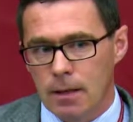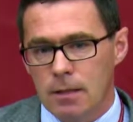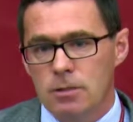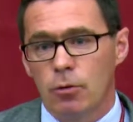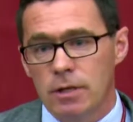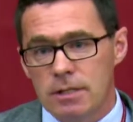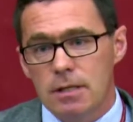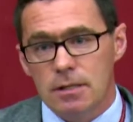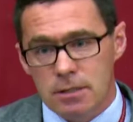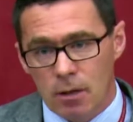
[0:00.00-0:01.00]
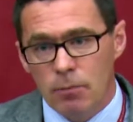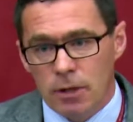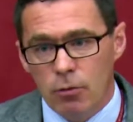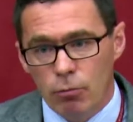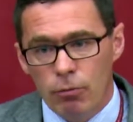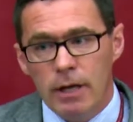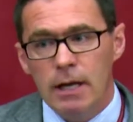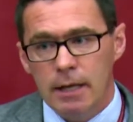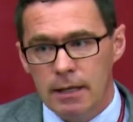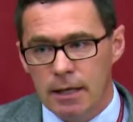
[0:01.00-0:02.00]
So it is something
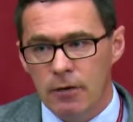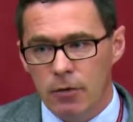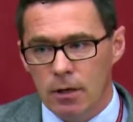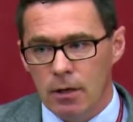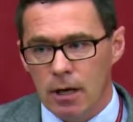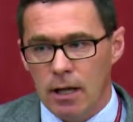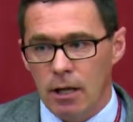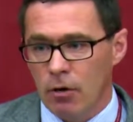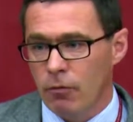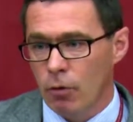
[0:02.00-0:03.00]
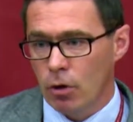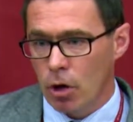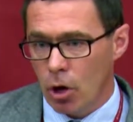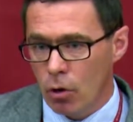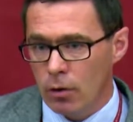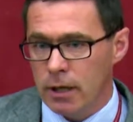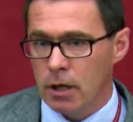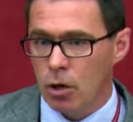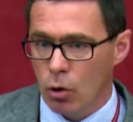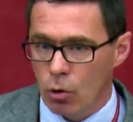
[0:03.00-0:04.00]
really given, and therefore only a
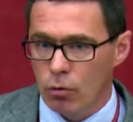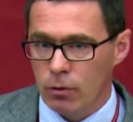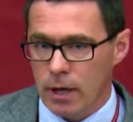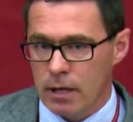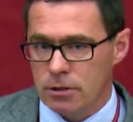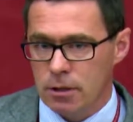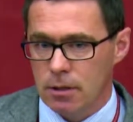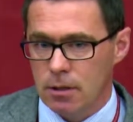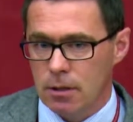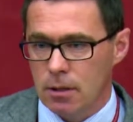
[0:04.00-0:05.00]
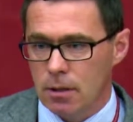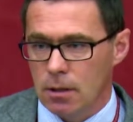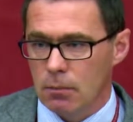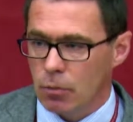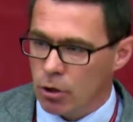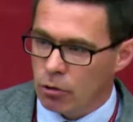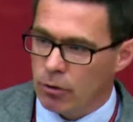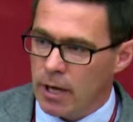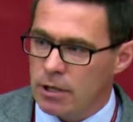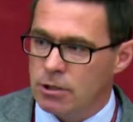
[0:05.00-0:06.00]
co-creation, but a
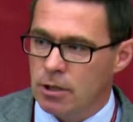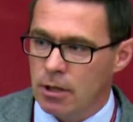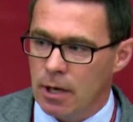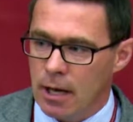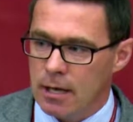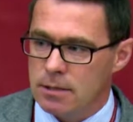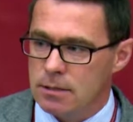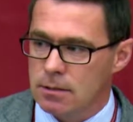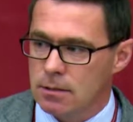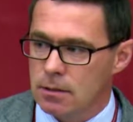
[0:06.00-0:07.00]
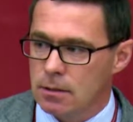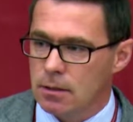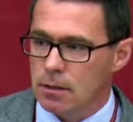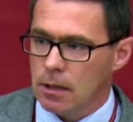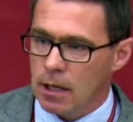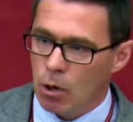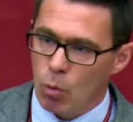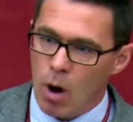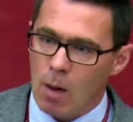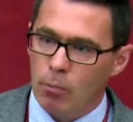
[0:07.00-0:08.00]
creation nonetheless. A
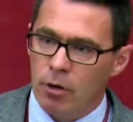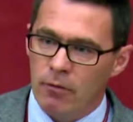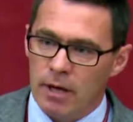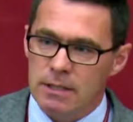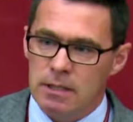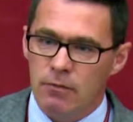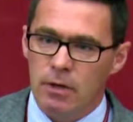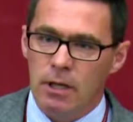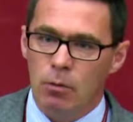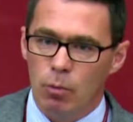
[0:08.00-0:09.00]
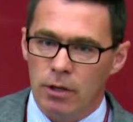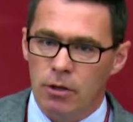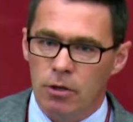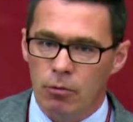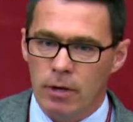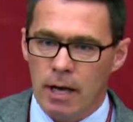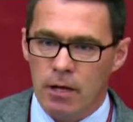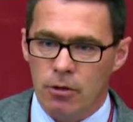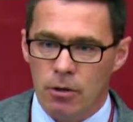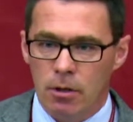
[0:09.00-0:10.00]
cooperative activity with the
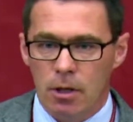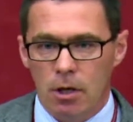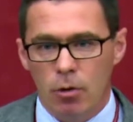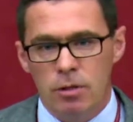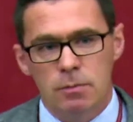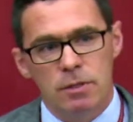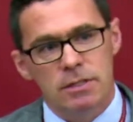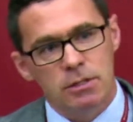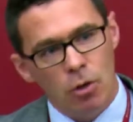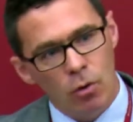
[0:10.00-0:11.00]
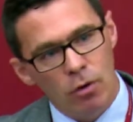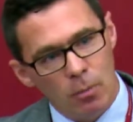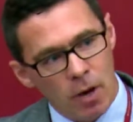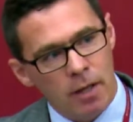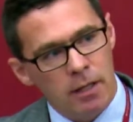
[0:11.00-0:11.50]
Creator who has bestowed upon